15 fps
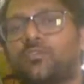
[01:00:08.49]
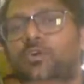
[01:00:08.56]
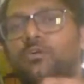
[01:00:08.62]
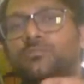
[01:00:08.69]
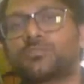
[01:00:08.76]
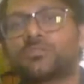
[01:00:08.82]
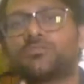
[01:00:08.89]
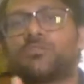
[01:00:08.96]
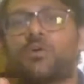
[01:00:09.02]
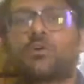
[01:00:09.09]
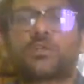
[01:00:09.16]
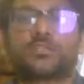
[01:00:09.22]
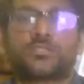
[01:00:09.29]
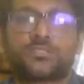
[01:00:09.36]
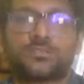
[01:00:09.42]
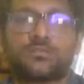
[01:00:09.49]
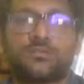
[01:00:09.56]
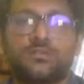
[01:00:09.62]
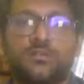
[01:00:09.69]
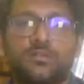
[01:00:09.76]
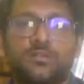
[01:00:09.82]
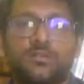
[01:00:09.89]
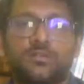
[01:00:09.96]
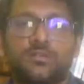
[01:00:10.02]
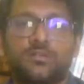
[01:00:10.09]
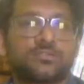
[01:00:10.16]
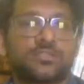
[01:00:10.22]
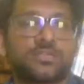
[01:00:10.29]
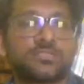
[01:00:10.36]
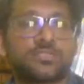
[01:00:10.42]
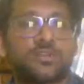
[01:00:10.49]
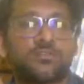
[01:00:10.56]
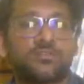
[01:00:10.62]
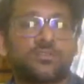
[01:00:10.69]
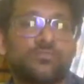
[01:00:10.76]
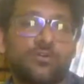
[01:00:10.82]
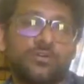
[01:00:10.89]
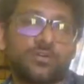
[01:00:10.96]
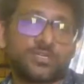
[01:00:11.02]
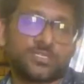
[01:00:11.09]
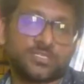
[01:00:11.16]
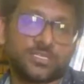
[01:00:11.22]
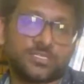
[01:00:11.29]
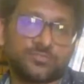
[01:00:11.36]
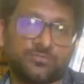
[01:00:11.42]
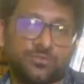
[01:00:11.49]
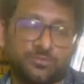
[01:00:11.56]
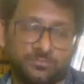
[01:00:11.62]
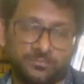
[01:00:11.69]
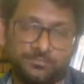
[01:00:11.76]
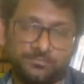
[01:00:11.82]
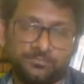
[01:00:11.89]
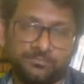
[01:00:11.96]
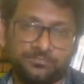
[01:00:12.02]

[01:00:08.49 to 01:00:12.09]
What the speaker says: forms a forest So that's how the forest has formed.